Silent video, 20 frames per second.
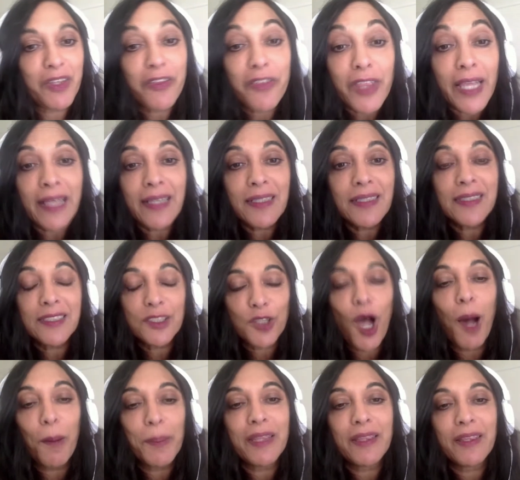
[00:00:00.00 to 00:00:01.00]
things,
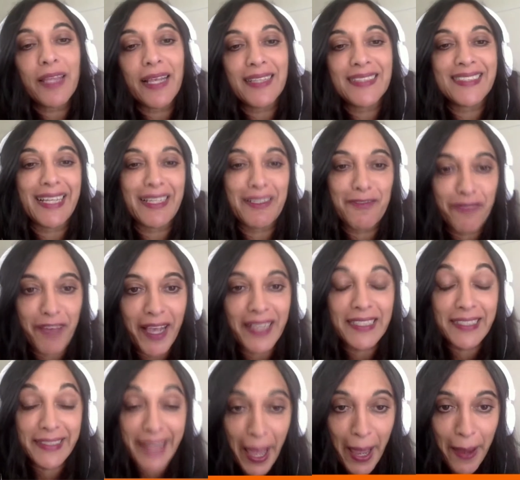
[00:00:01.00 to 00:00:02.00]
common things that
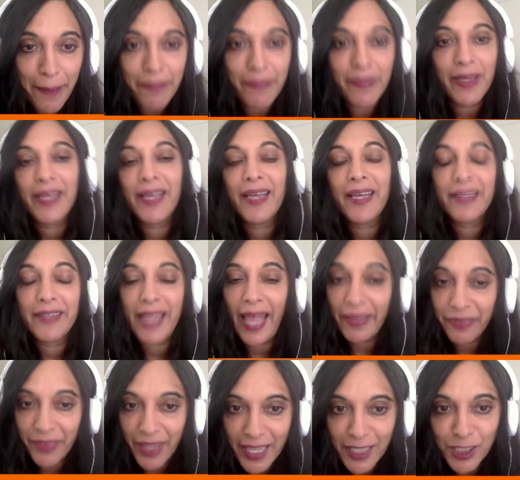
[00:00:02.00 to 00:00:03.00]
affect them
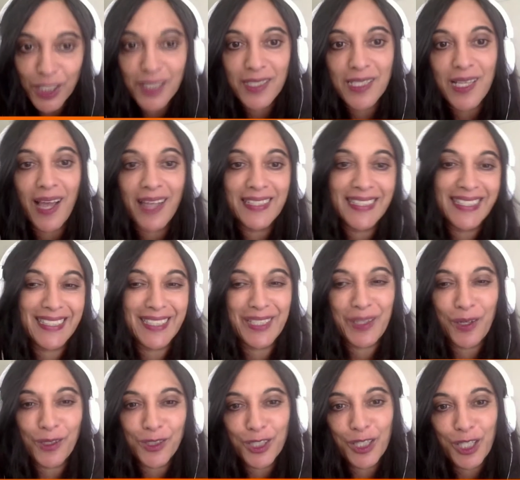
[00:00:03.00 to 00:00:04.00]
and their societies and
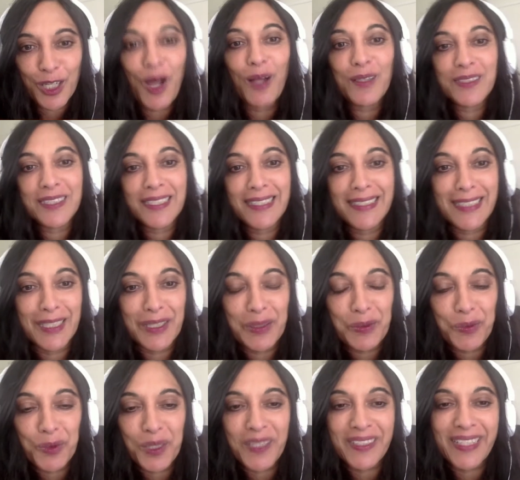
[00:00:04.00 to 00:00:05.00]
also the continent and the
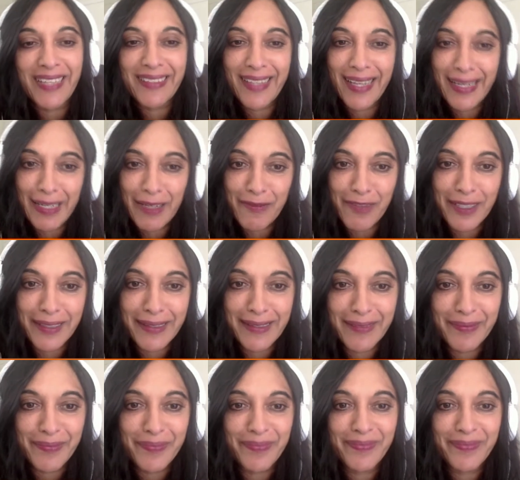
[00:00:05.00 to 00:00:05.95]
world that they live in.